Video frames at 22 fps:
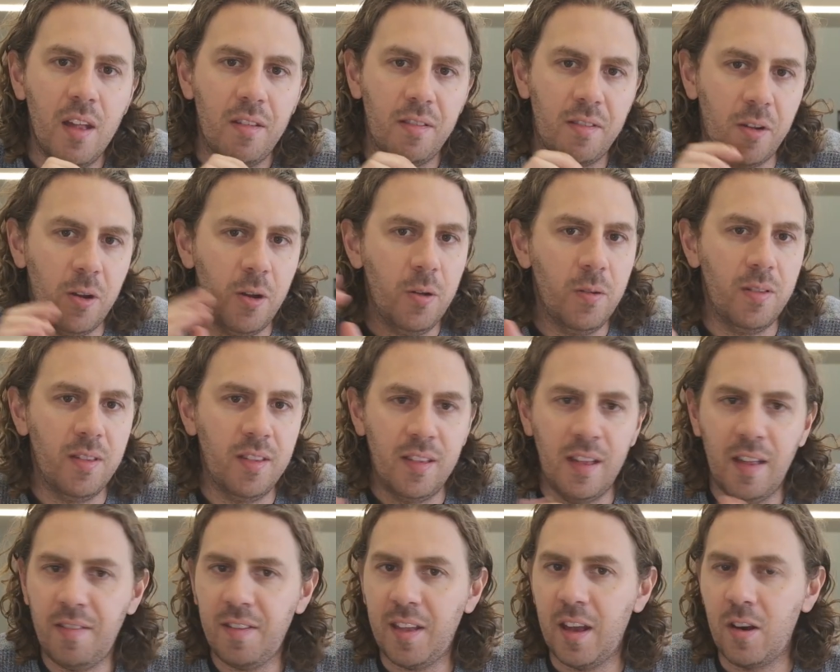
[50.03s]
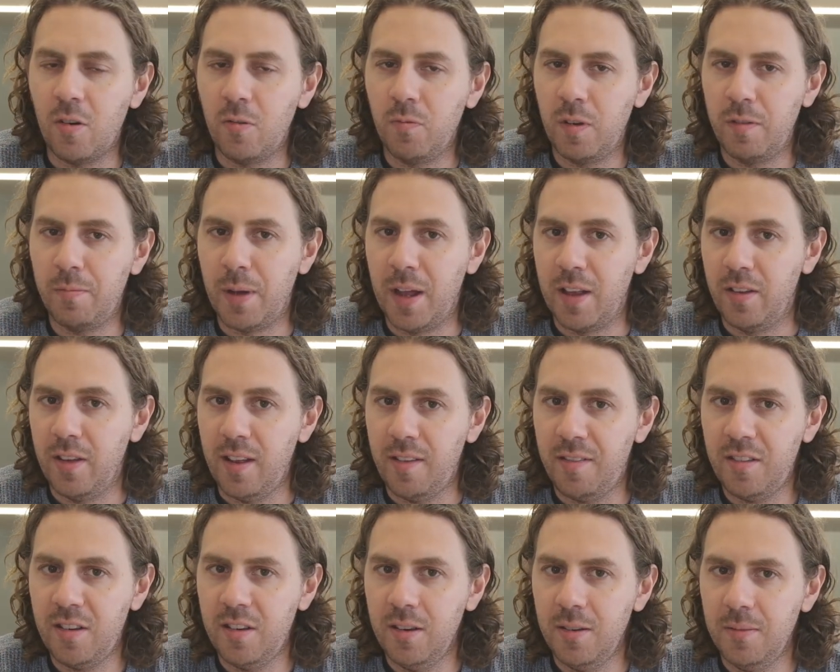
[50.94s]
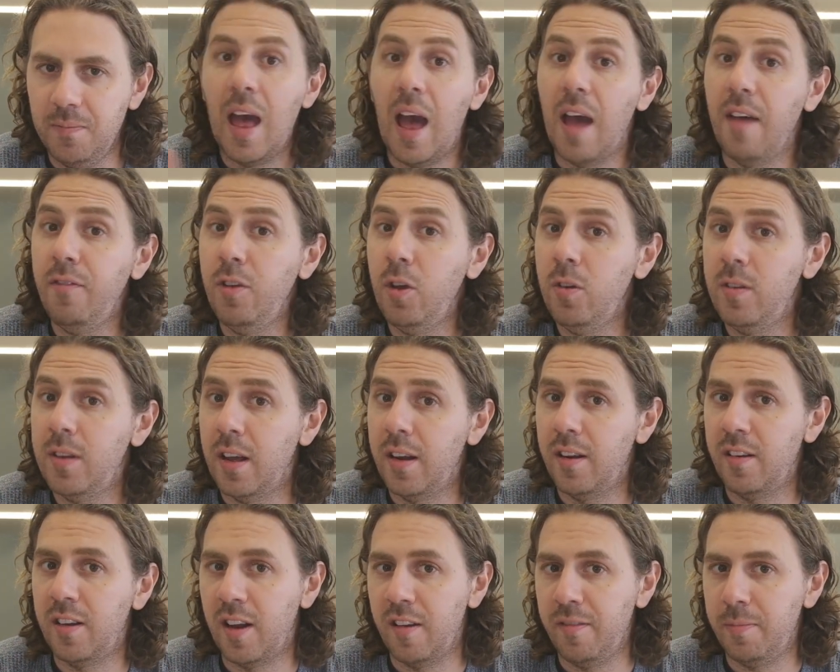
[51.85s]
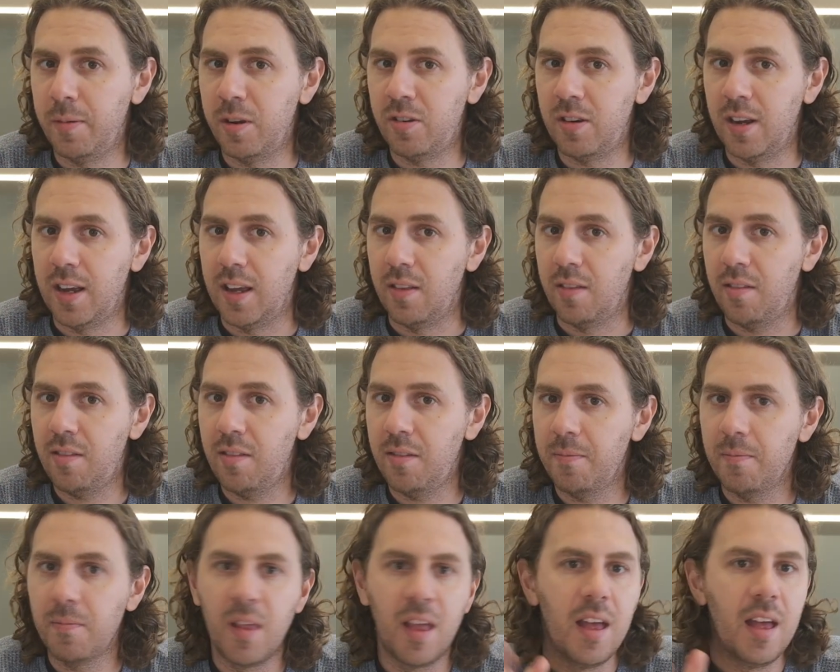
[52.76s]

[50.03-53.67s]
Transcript: So let's get on with my list. Have you done enough machines?